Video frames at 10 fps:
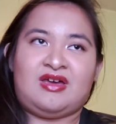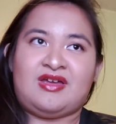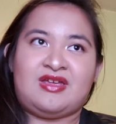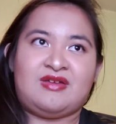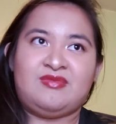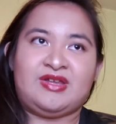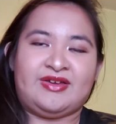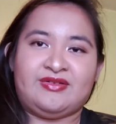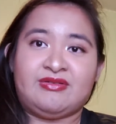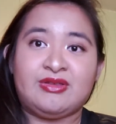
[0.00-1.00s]
I am
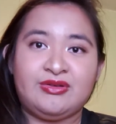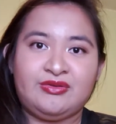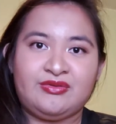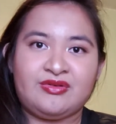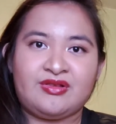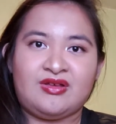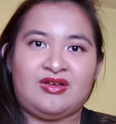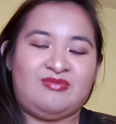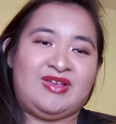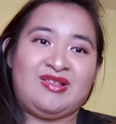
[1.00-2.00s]
down to lose
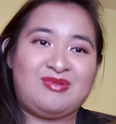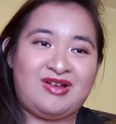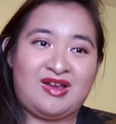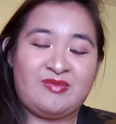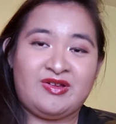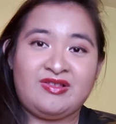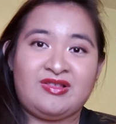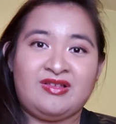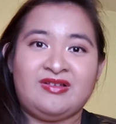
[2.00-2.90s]
all my subscribers,